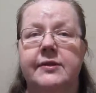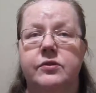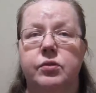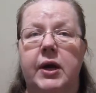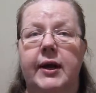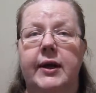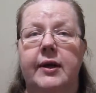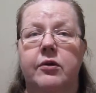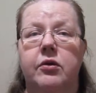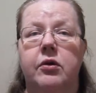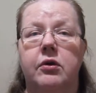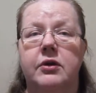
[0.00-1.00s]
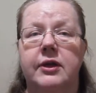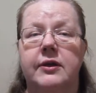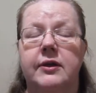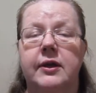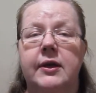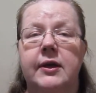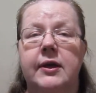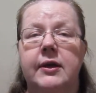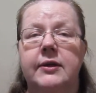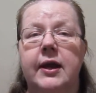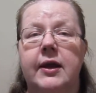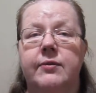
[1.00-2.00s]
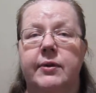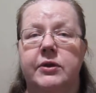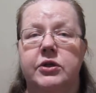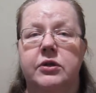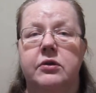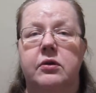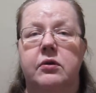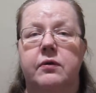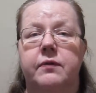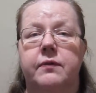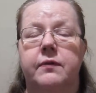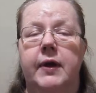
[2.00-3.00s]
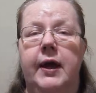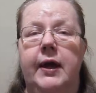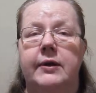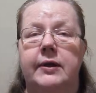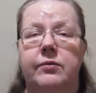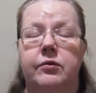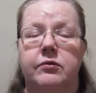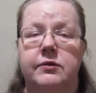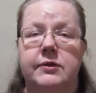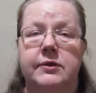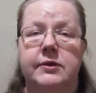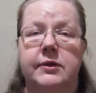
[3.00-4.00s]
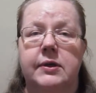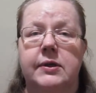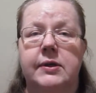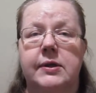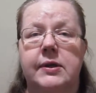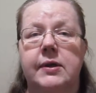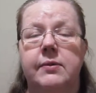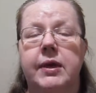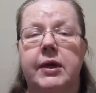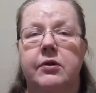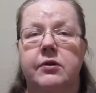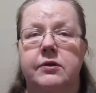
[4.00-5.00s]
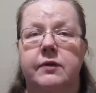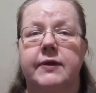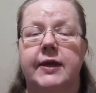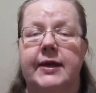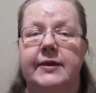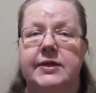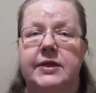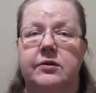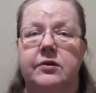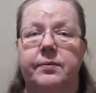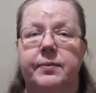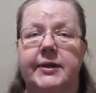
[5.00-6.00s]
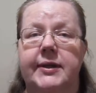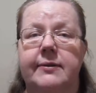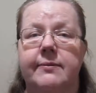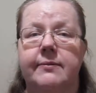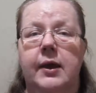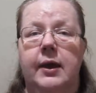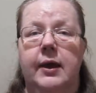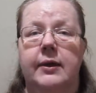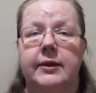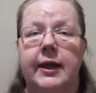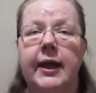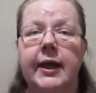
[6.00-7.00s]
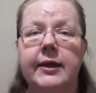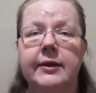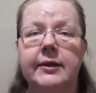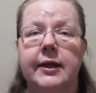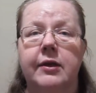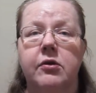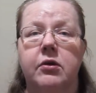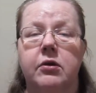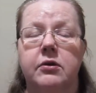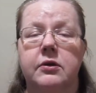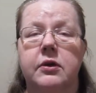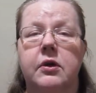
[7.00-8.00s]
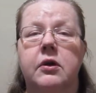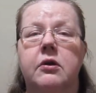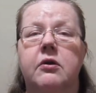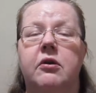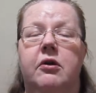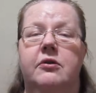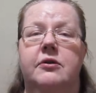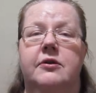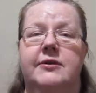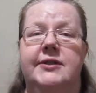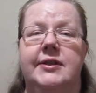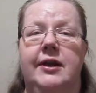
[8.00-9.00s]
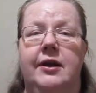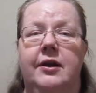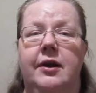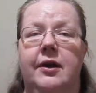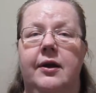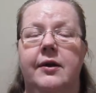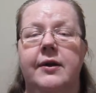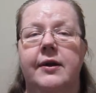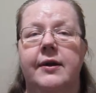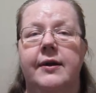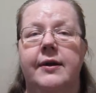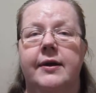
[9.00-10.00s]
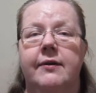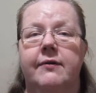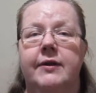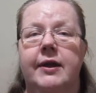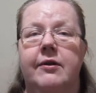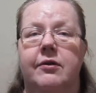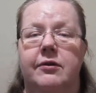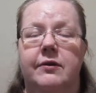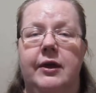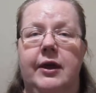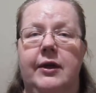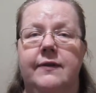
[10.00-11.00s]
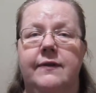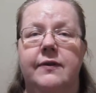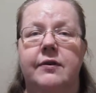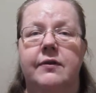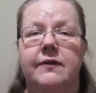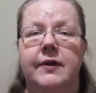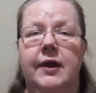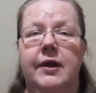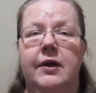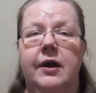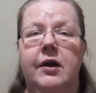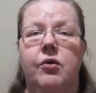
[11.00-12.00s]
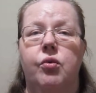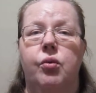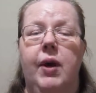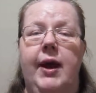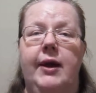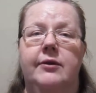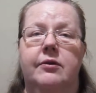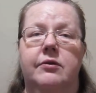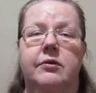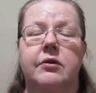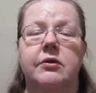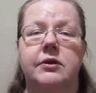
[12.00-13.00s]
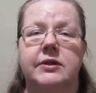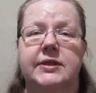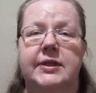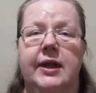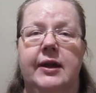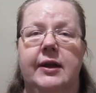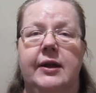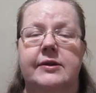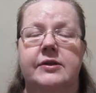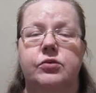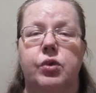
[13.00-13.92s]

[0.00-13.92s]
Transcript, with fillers: is why I call it their version of Animus, because of the encyclopedia. And then they got Connor Saga. If they got Ezio Saga, why not Connor Saga as